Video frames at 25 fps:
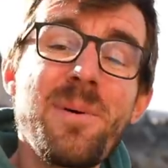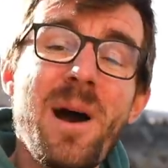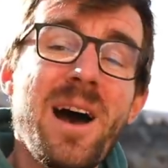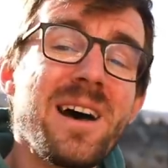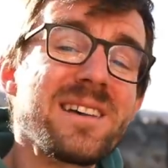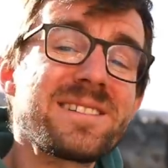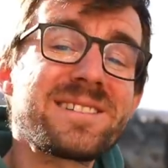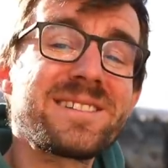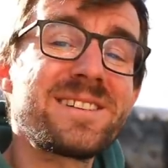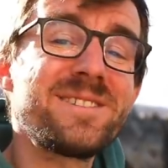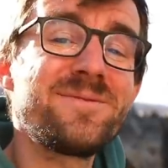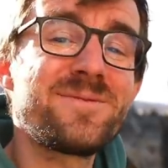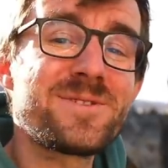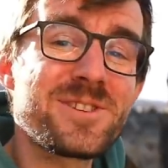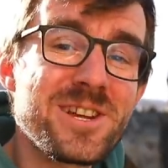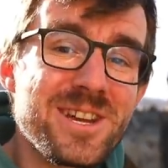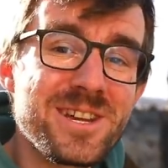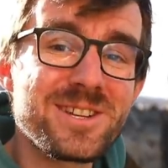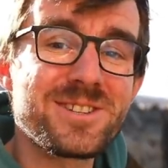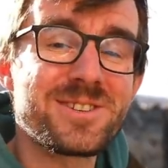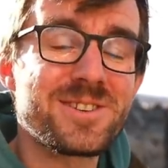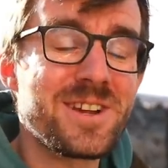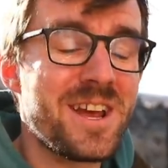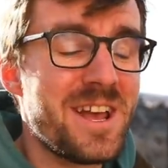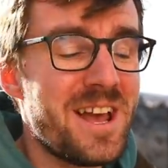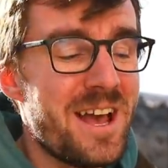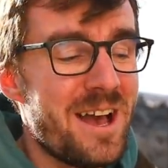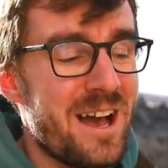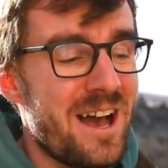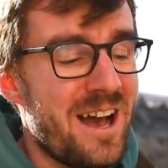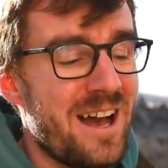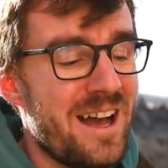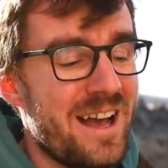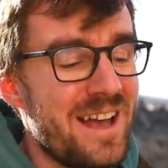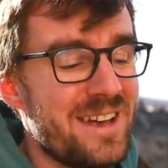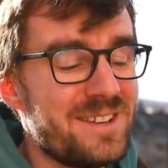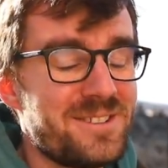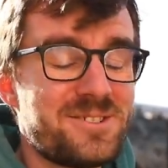positive change.
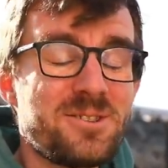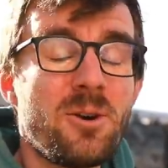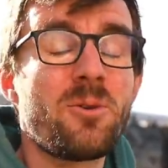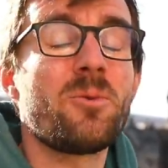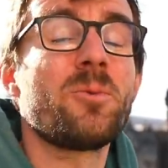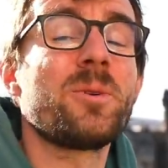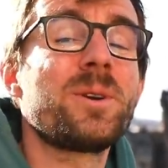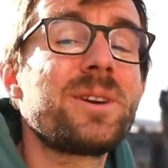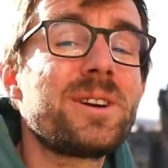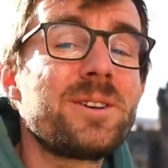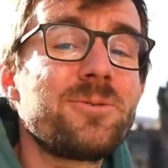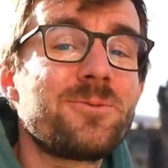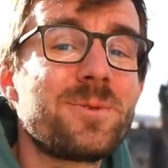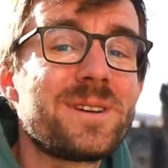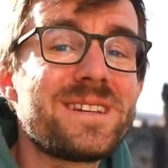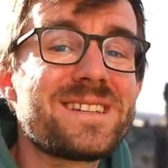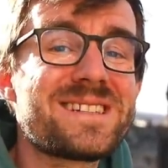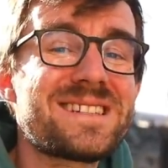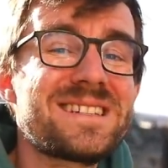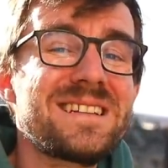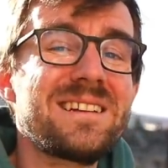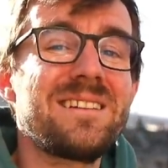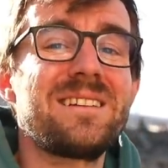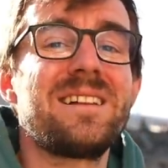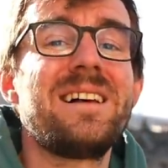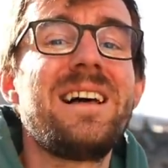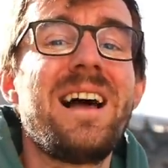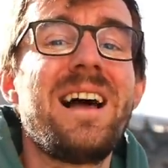Uh, and don't worry, we still